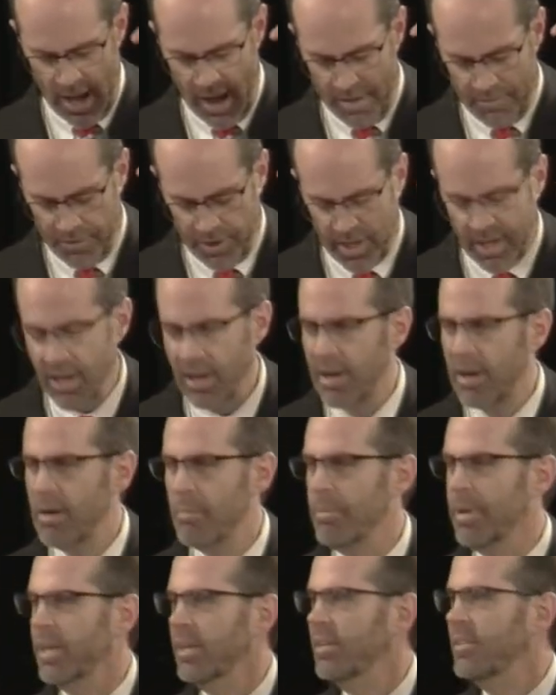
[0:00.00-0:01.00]
I've
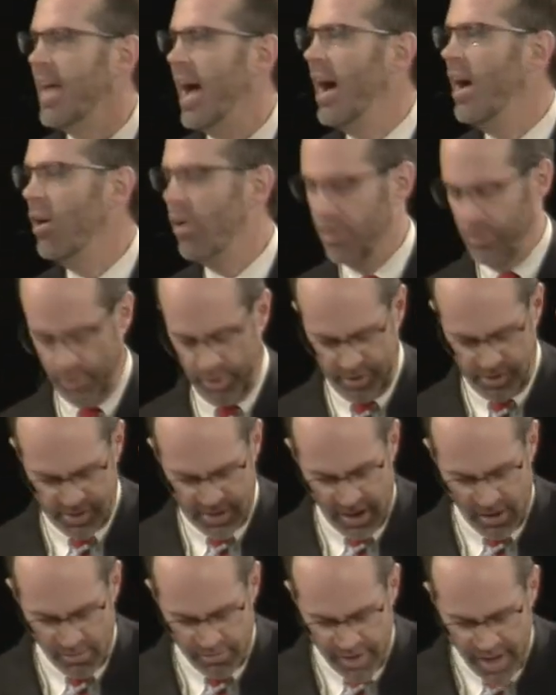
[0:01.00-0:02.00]
come endowed with
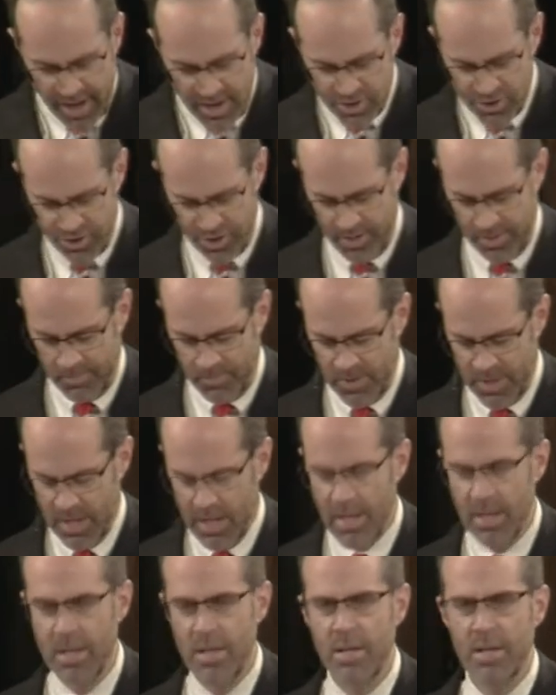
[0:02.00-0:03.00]
salvation.
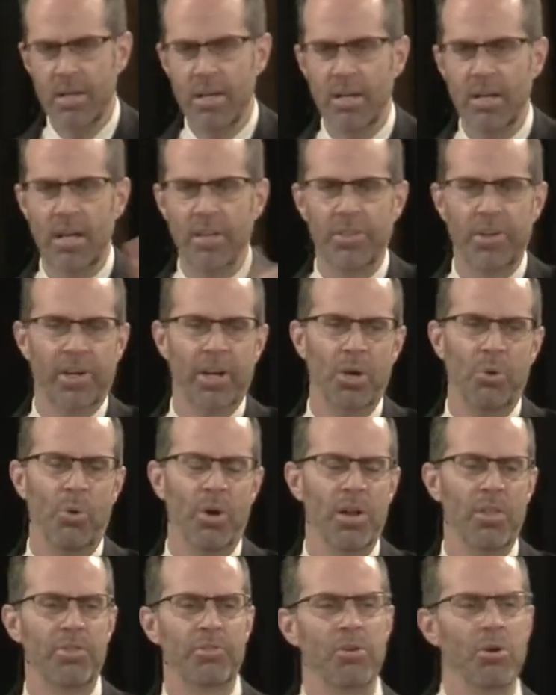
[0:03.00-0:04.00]
And they're going
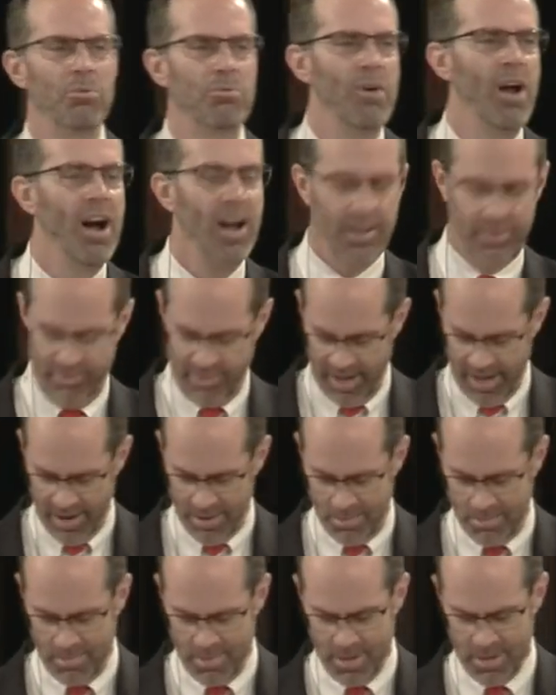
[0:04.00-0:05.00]
to want to throw rocks
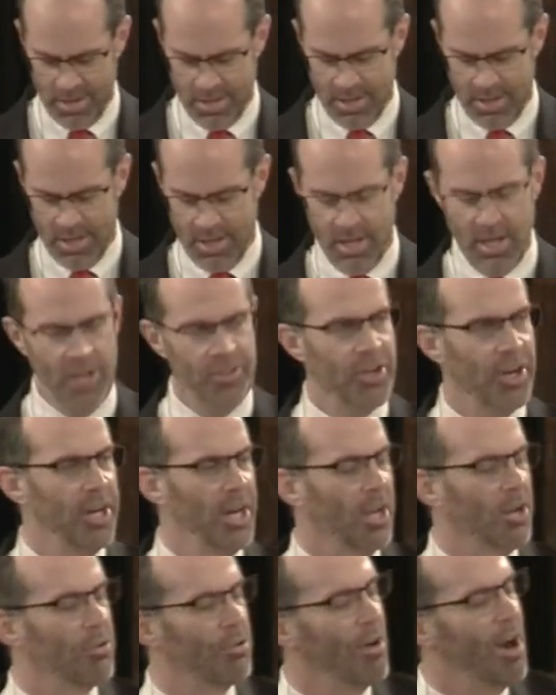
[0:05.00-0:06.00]
at him. And
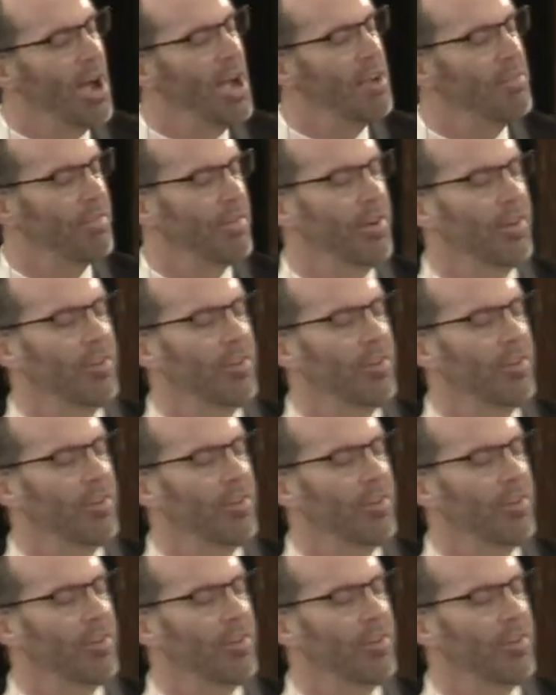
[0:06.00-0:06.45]
they're going to cry